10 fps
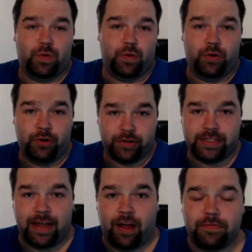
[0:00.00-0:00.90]

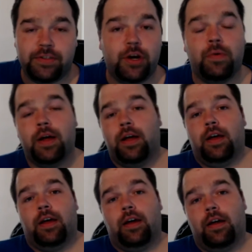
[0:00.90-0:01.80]
yourself. So
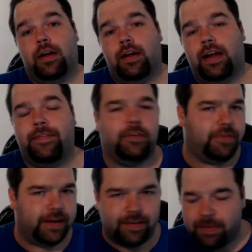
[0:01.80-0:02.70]
if you'll
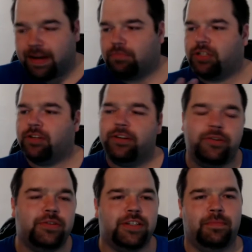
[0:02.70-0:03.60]
forgive me, I'm just going to
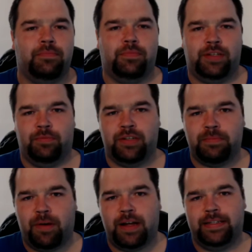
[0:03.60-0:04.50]
do some
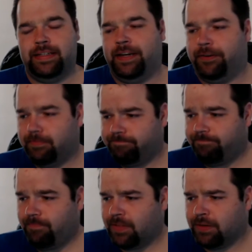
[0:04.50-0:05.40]
responses
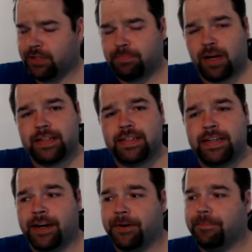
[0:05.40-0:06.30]

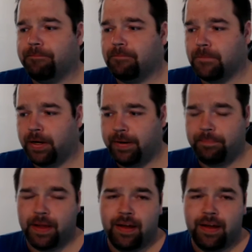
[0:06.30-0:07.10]
here, okay?